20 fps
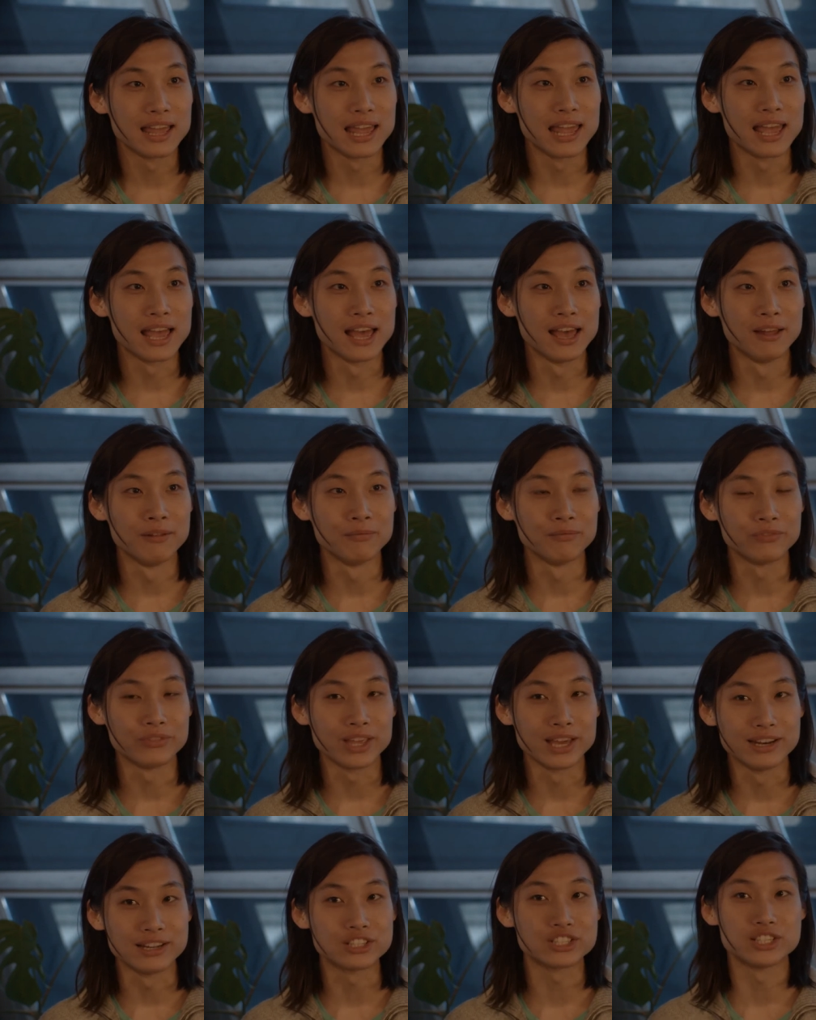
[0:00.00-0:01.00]
and
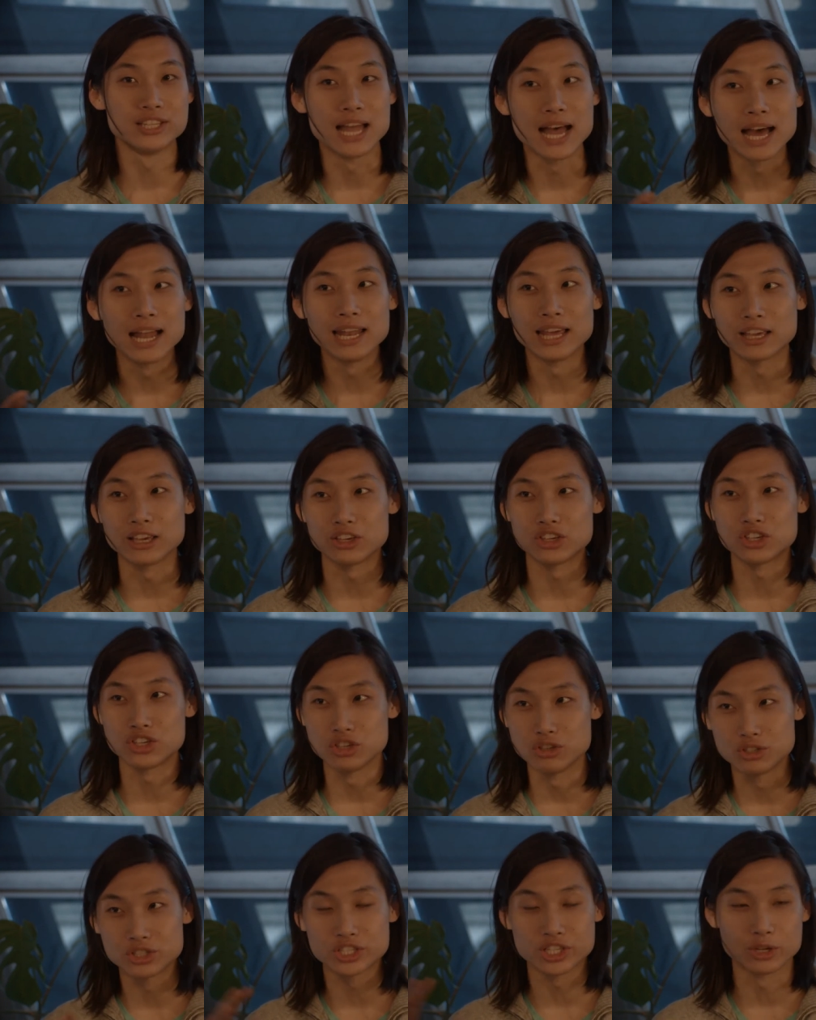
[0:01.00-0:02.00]
and it's not like a
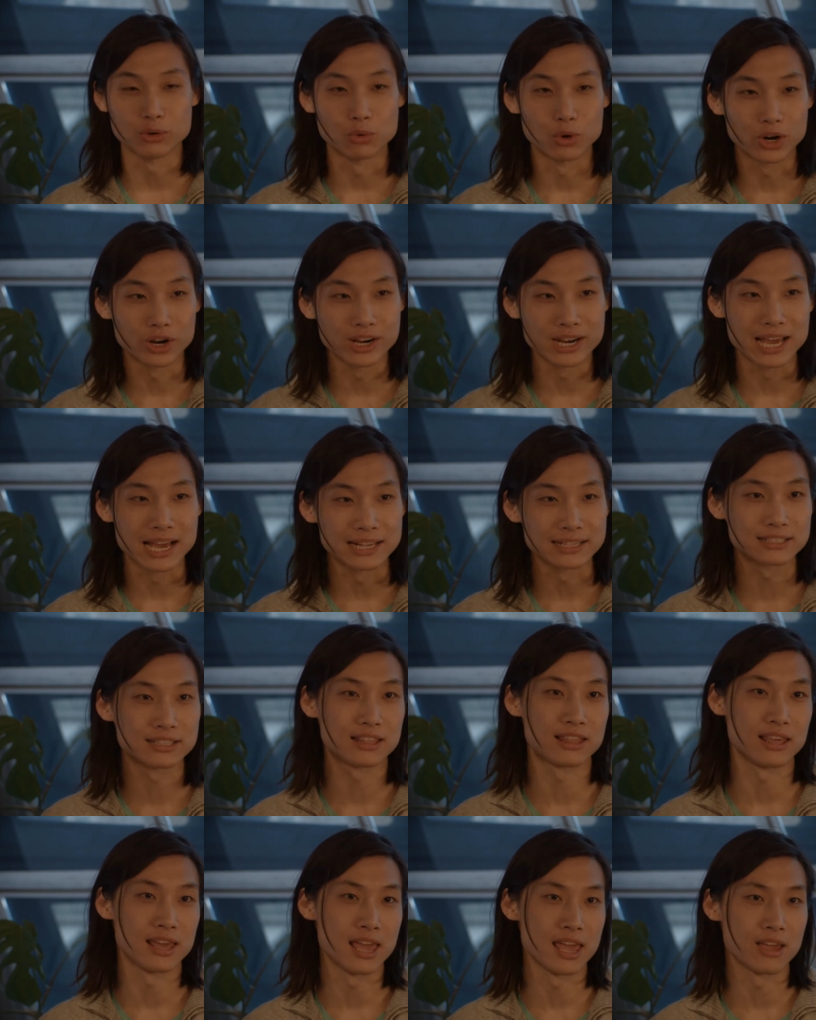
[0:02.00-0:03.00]
hugely organized
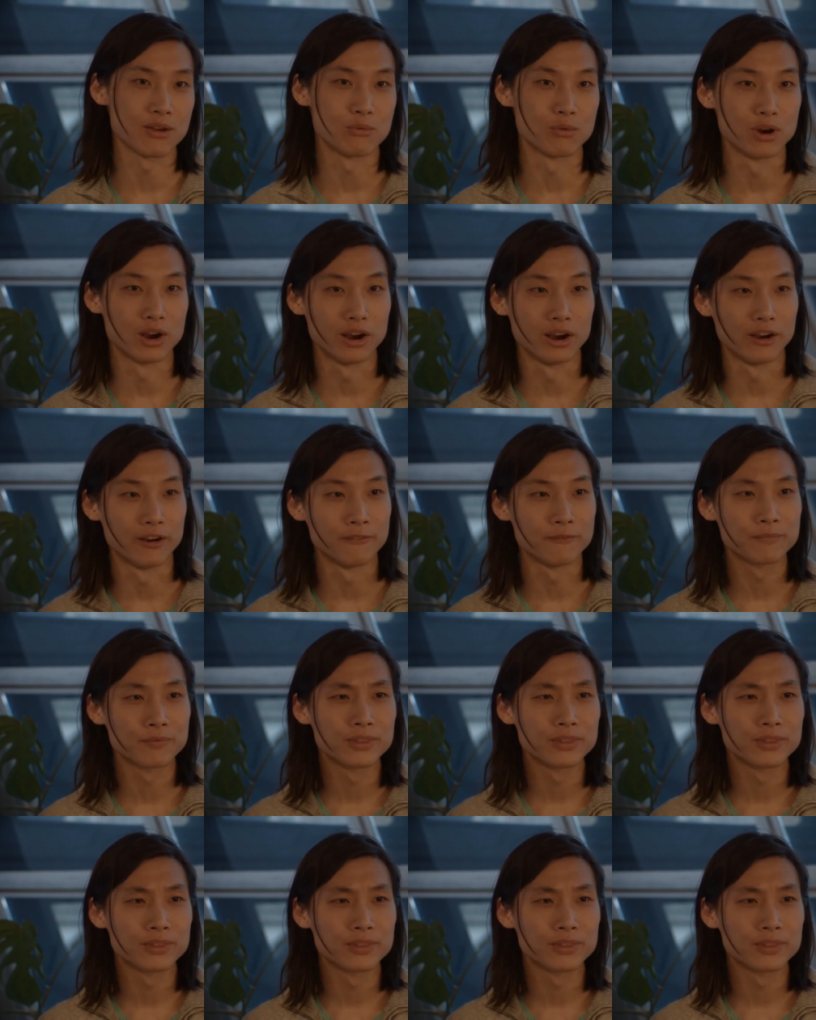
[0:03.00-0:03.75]
thing where